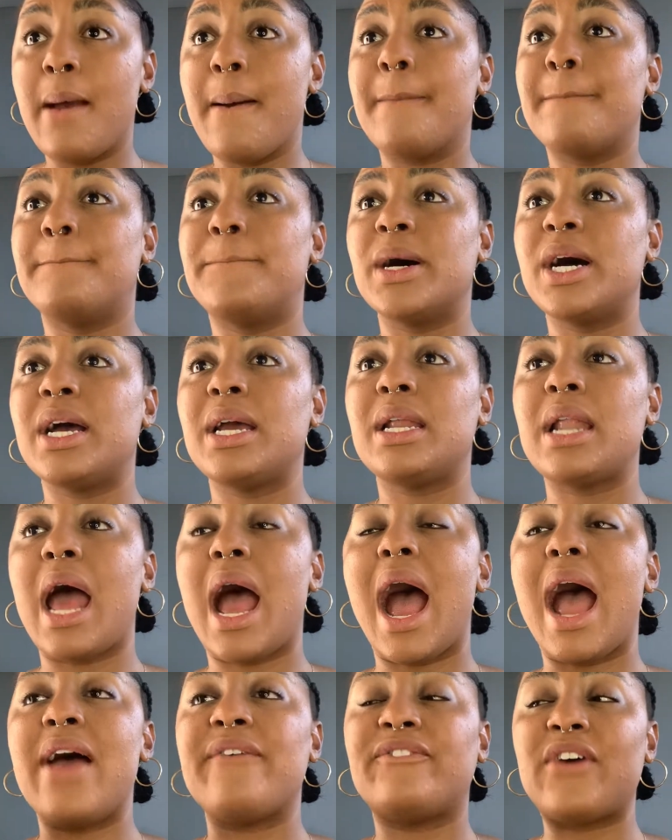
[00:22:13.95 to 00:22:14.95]
But
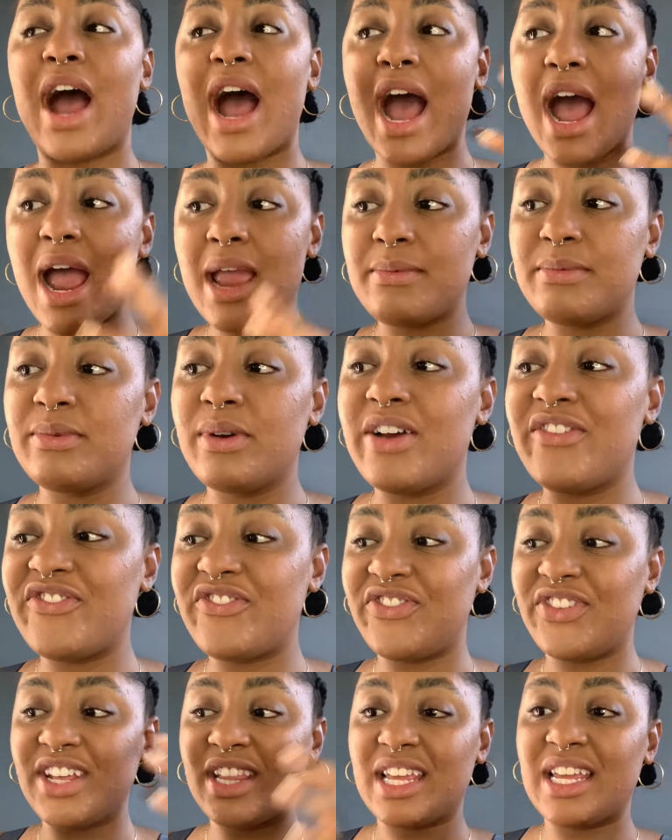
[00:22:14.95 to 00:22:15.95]
if I'm
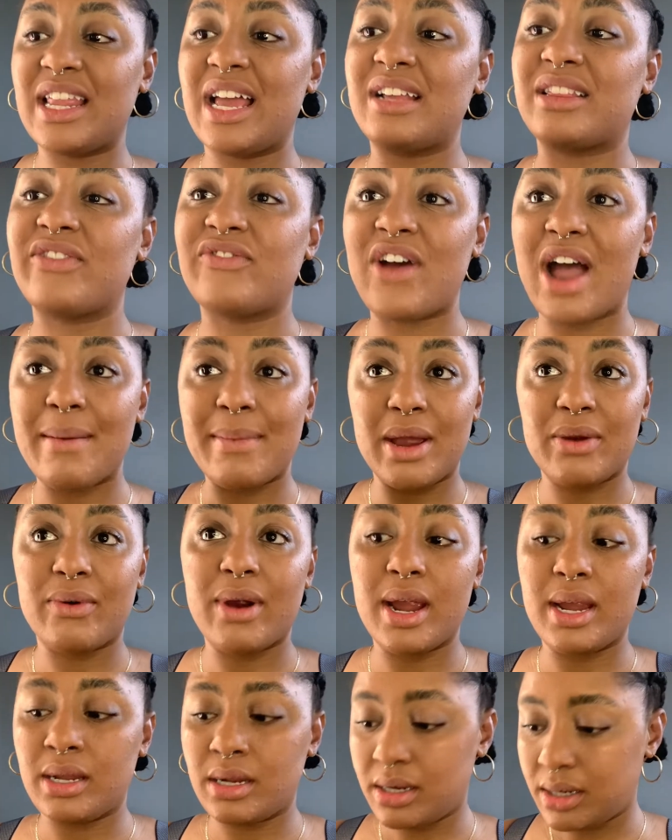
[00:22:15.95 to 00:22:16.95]
feeling like the vibe ain't
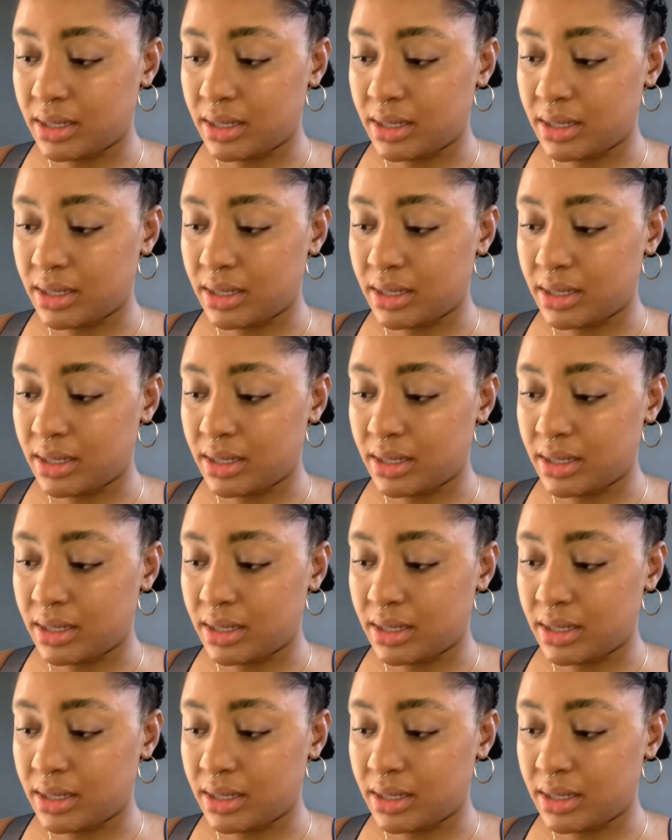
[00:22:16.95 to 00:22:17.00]
right,